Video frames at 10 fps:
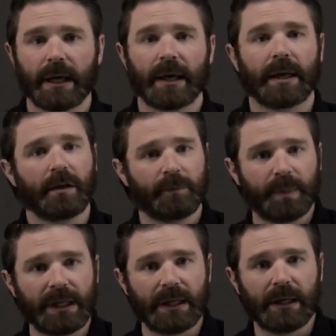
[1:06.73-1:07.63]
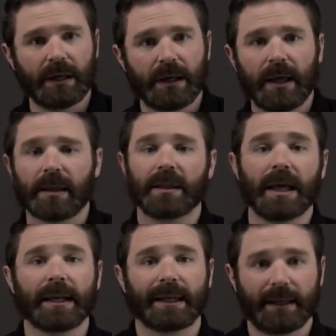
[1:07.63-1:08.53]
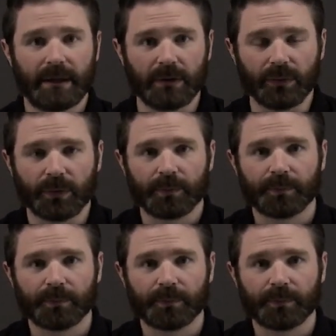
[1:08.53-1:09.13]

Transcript: if P, then Q.